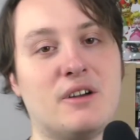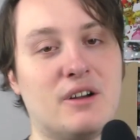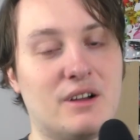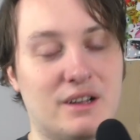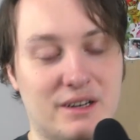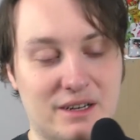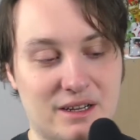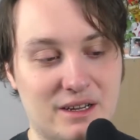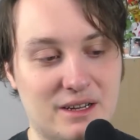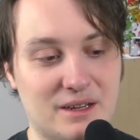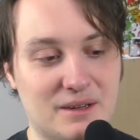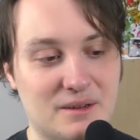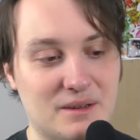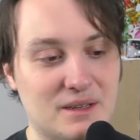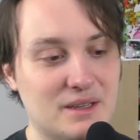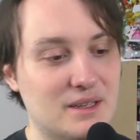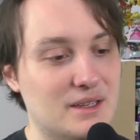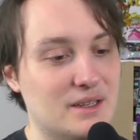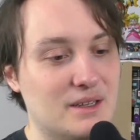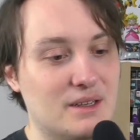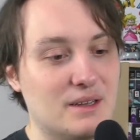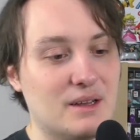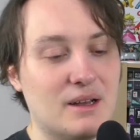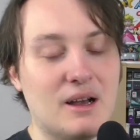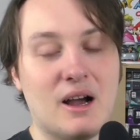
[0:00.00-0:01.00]
on a
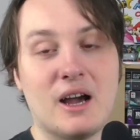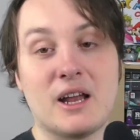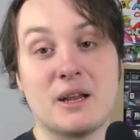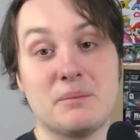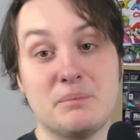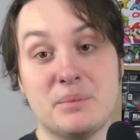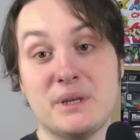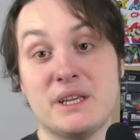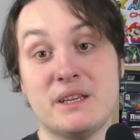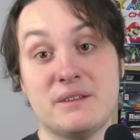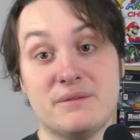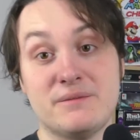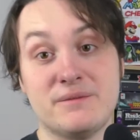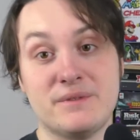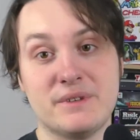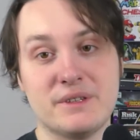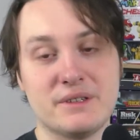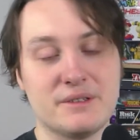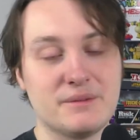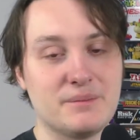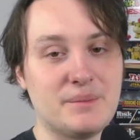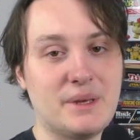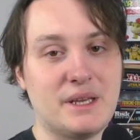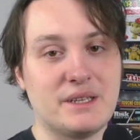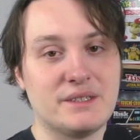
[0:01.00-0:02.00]
bean
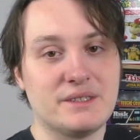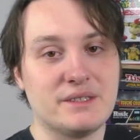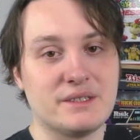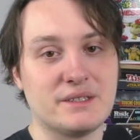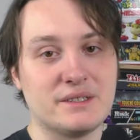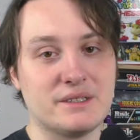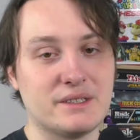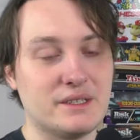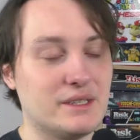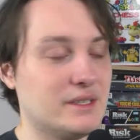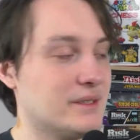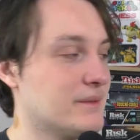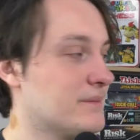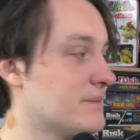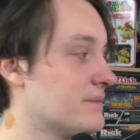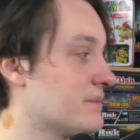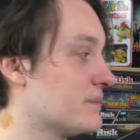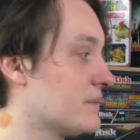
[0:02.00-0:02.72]
field, basically.